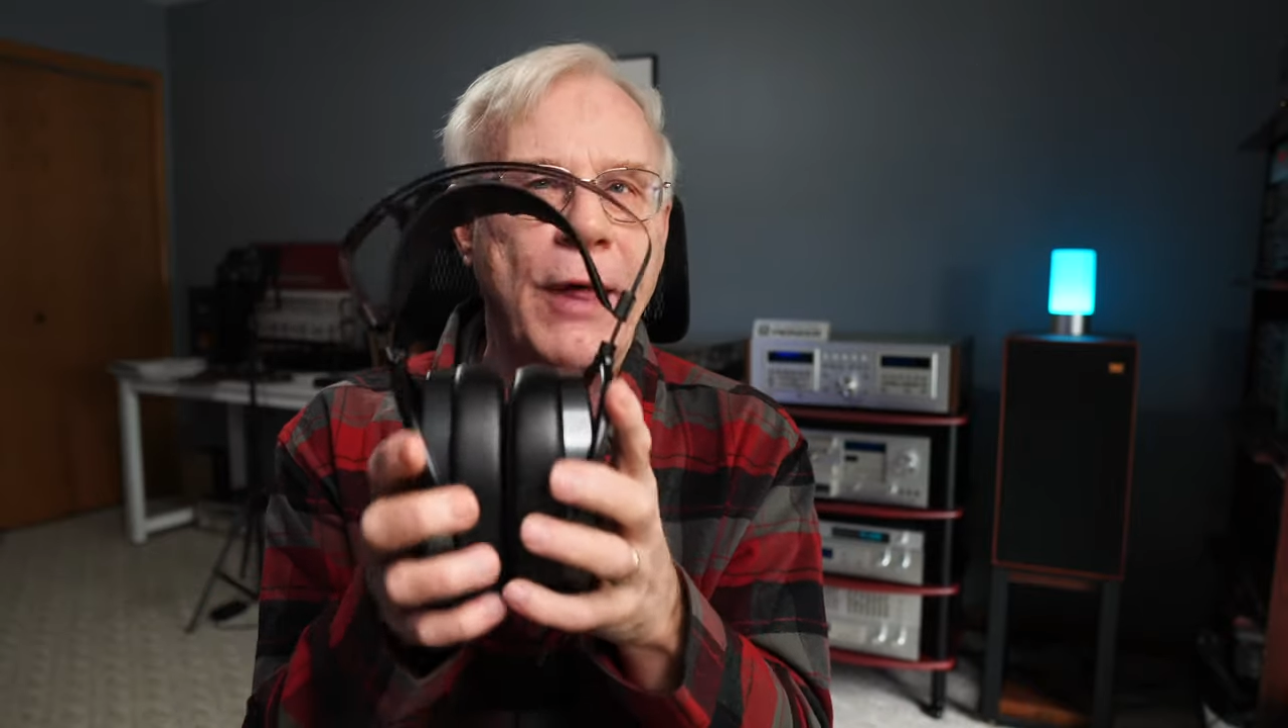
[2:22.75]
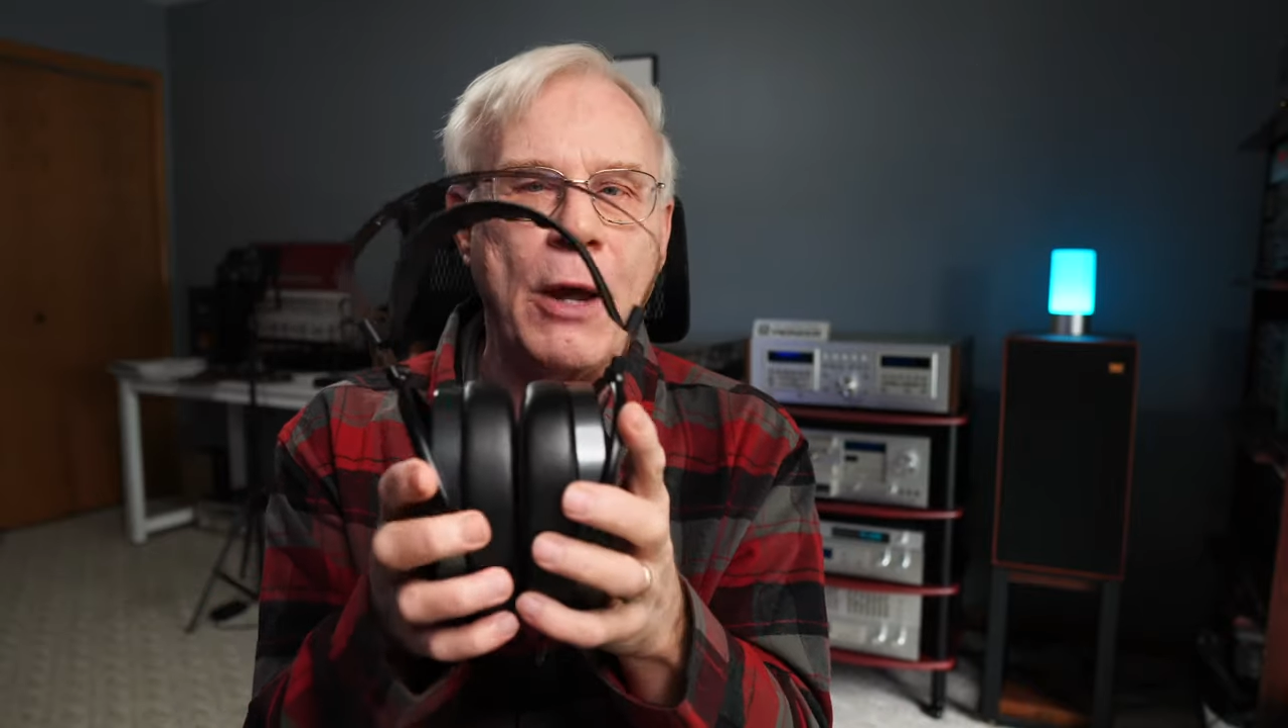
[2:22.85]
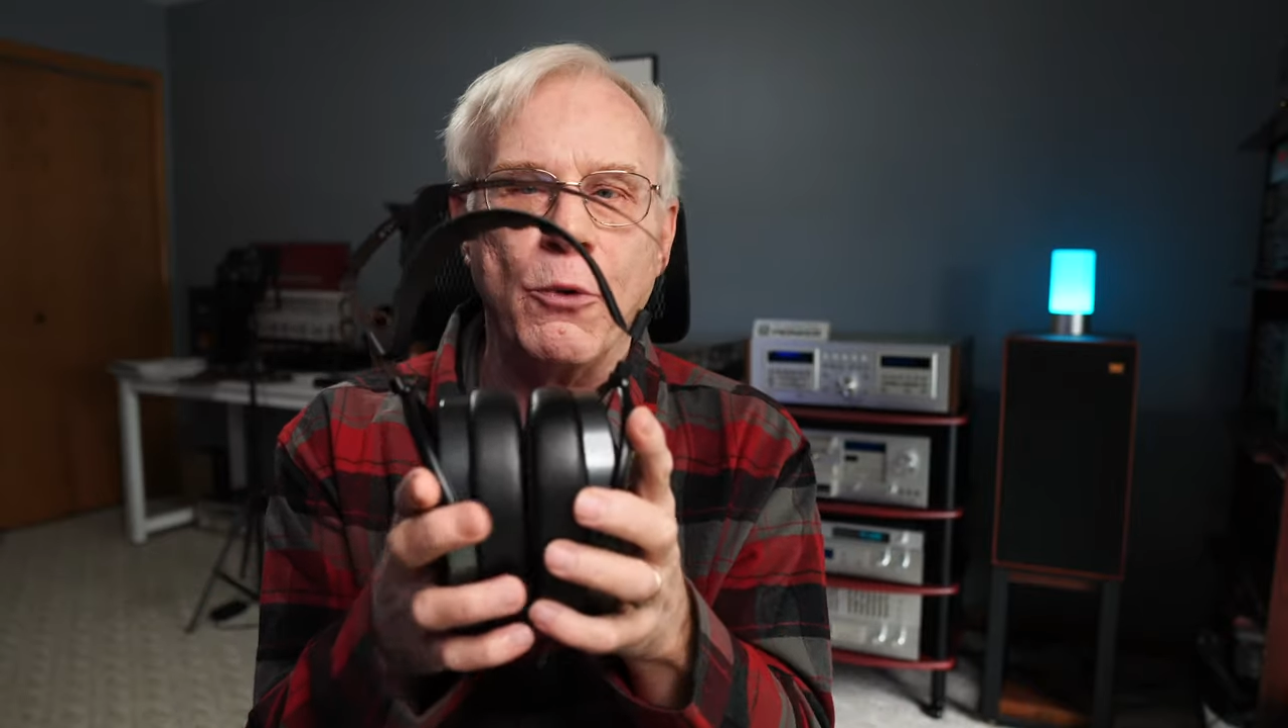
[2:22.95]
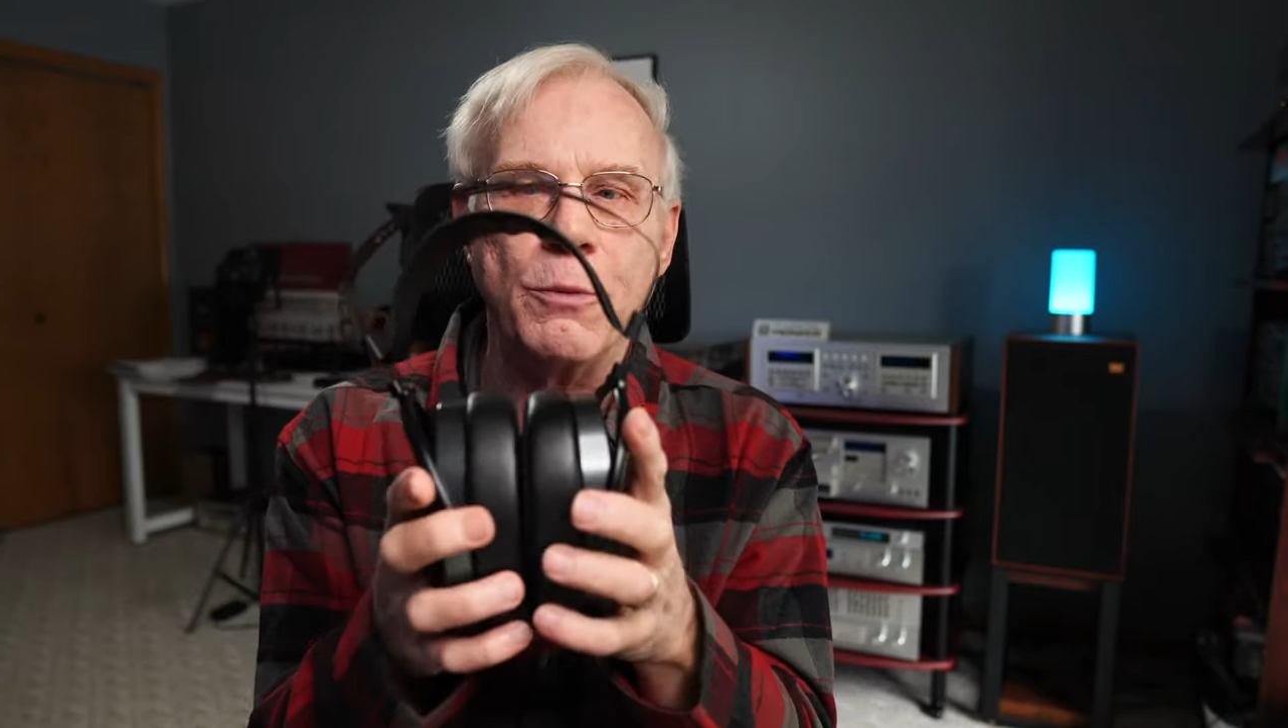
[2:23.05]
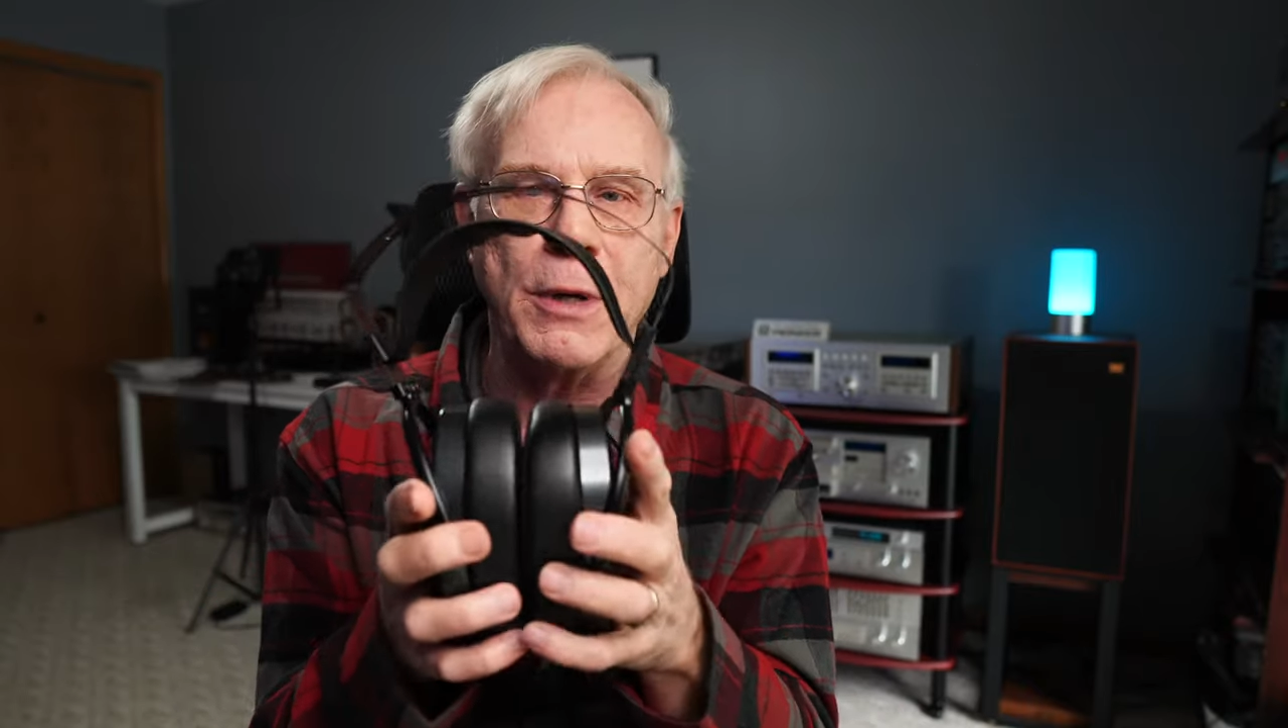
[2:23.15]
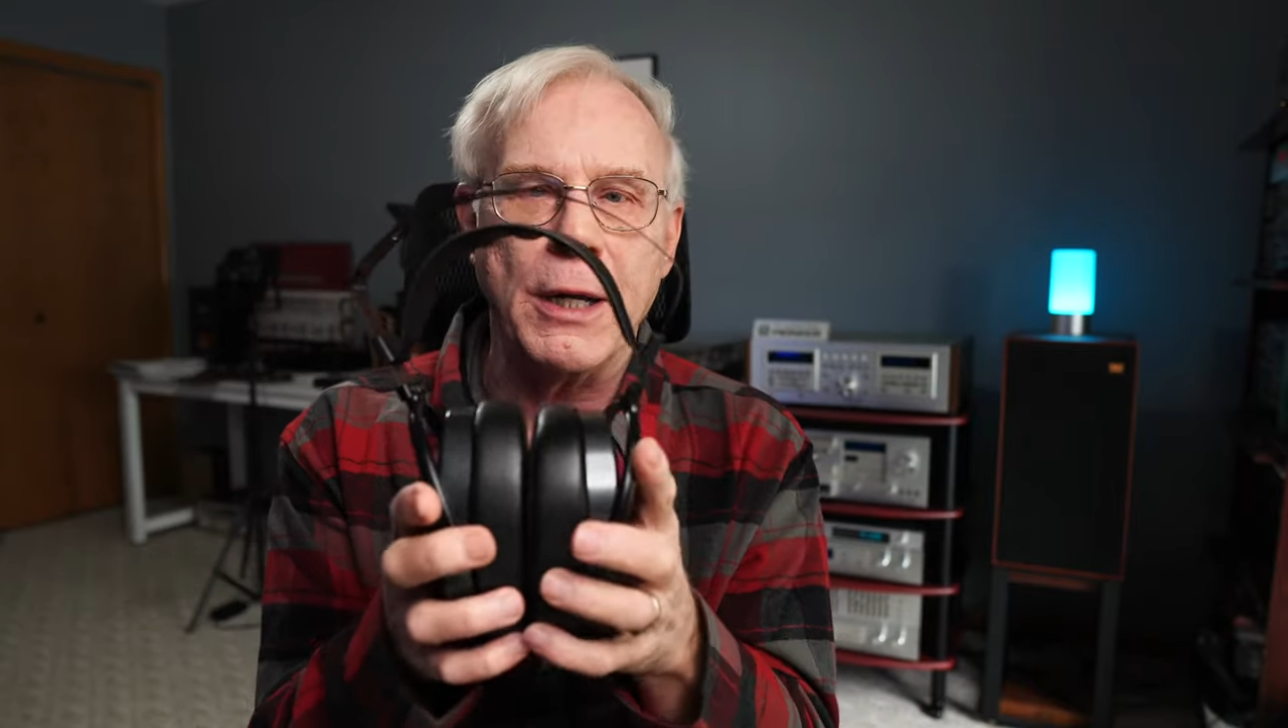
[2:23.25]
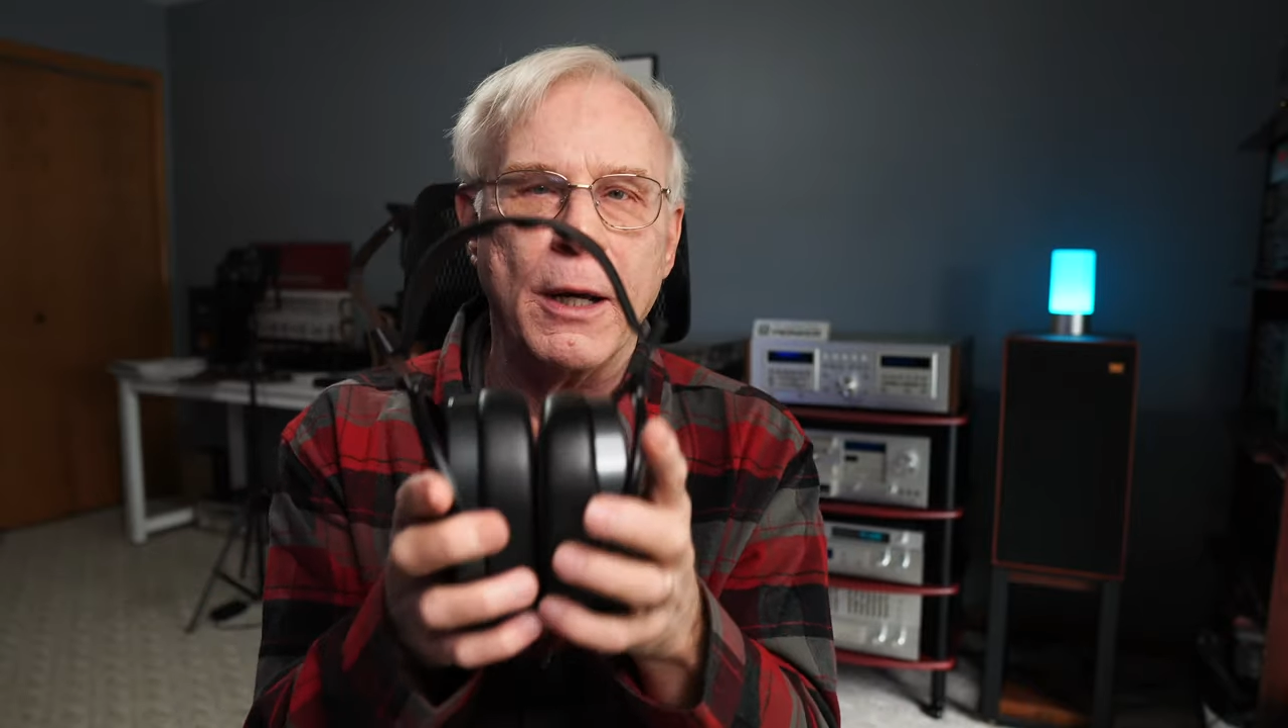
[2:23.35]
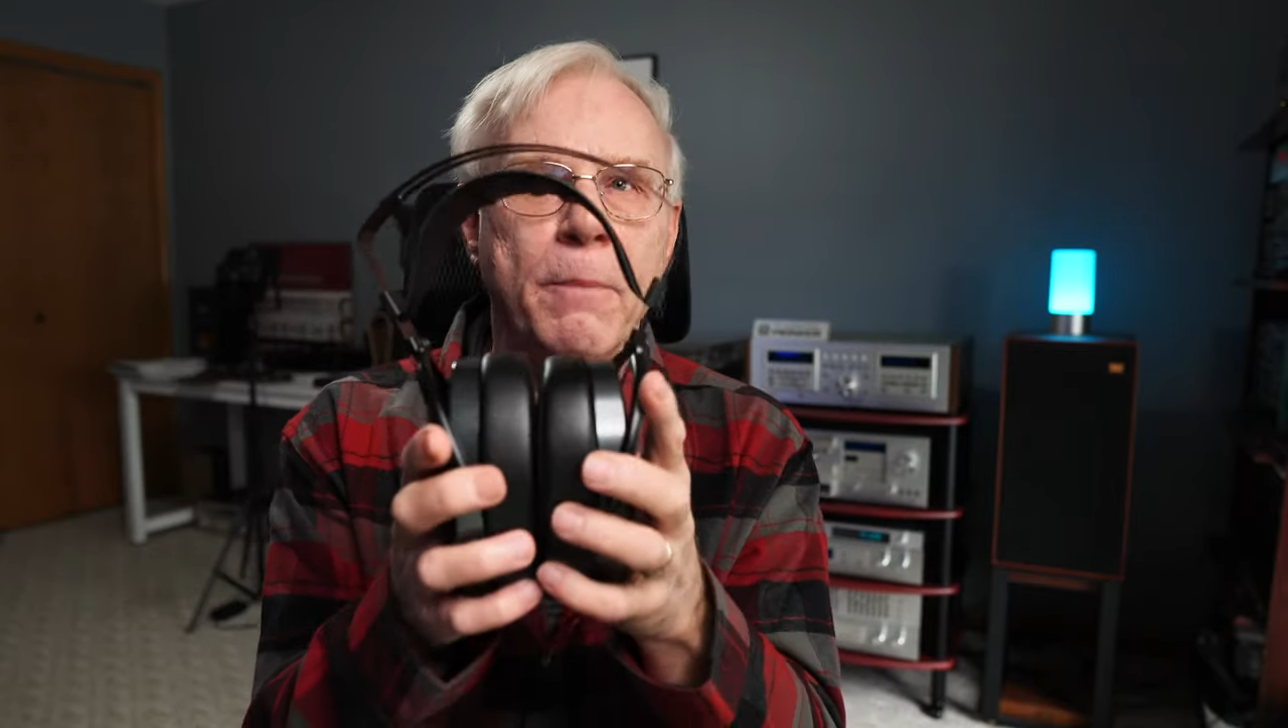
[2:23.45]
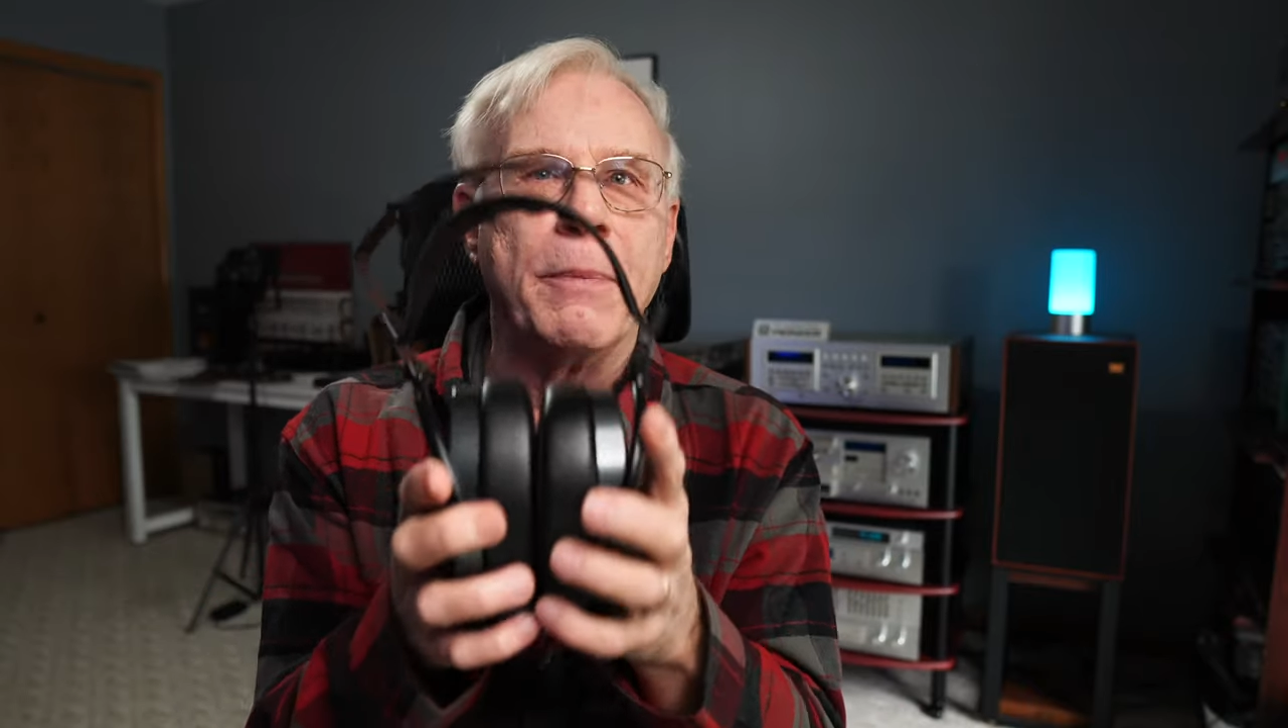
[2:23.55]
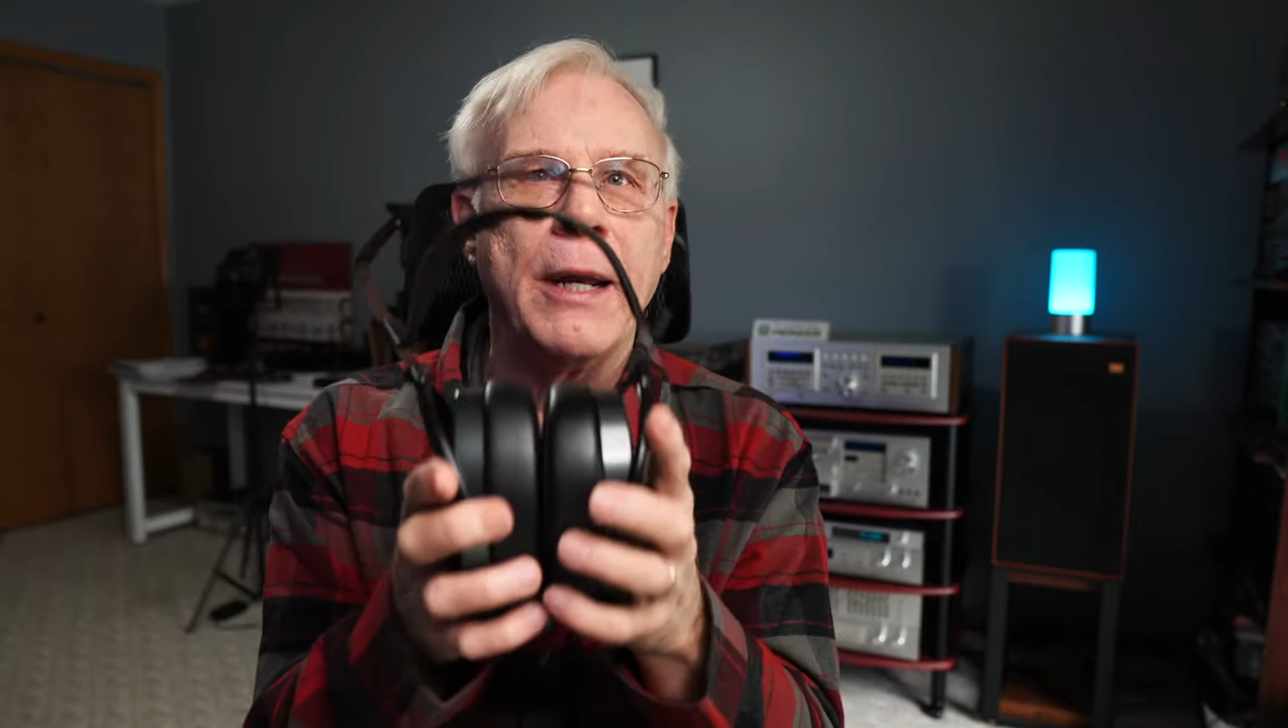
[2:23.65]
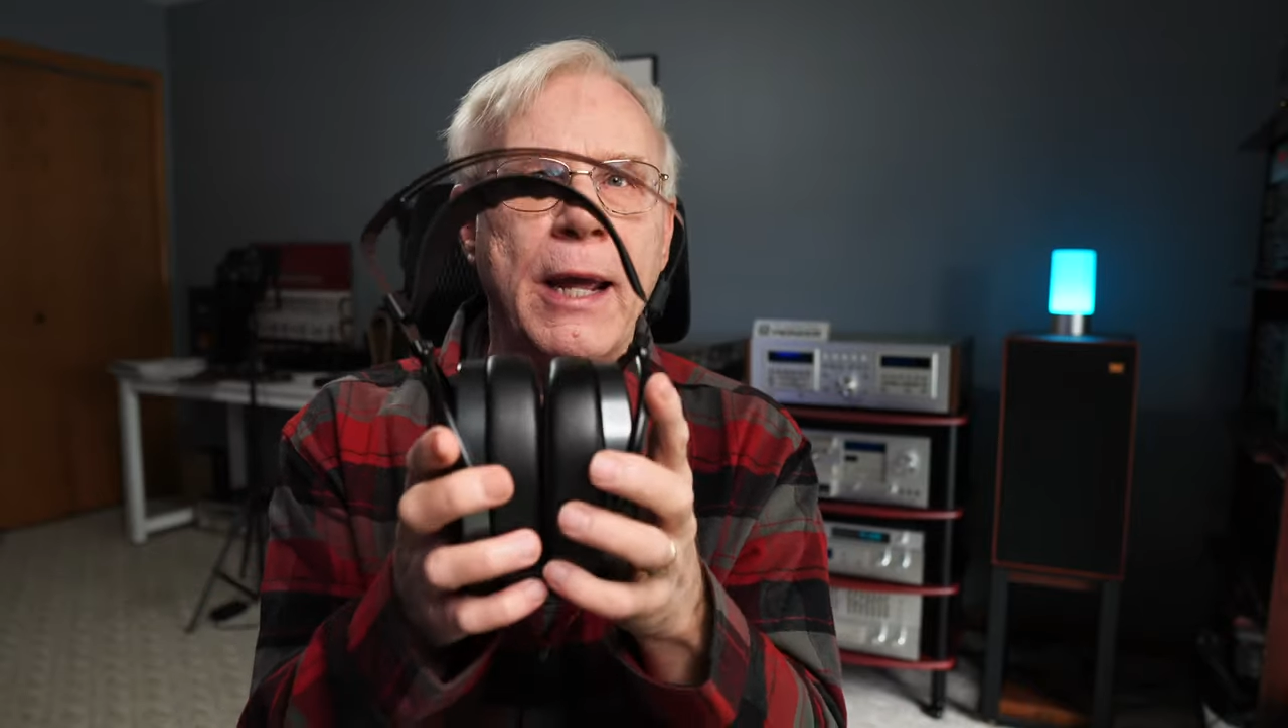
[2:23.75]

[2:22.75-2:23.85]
they would be a bit